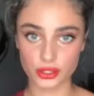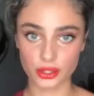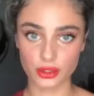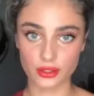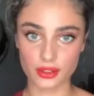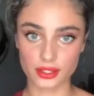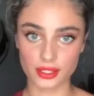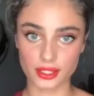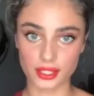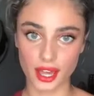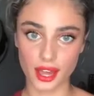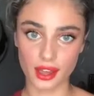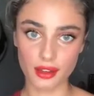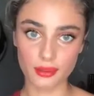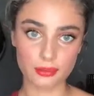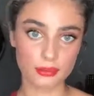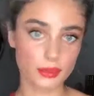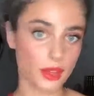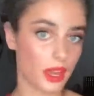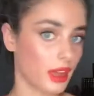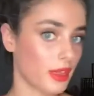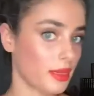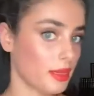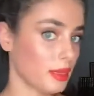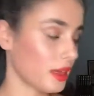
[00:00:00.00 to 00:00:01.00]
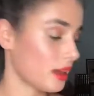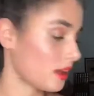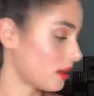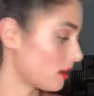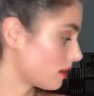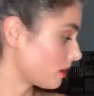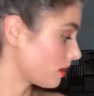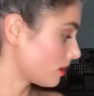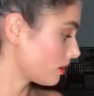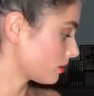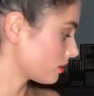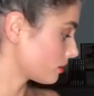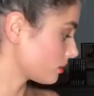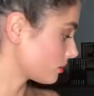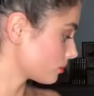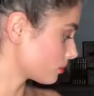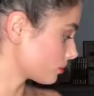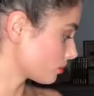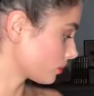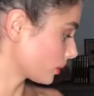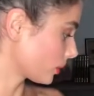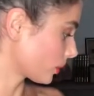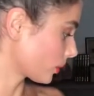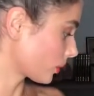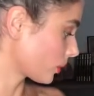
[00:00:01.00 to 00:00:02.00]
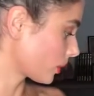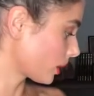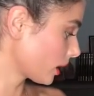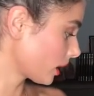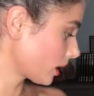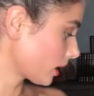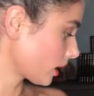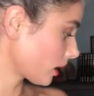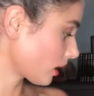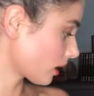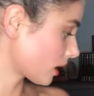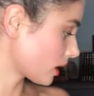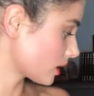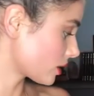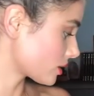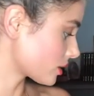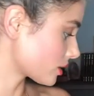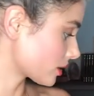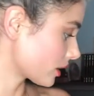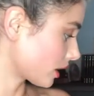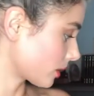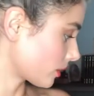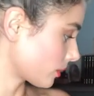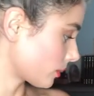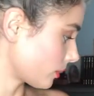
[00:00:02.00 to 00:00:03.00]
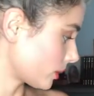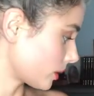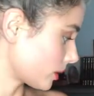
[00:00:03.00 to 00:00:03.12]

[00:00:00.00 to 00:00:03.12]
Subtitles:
So there's that, and then real quick, I just kind of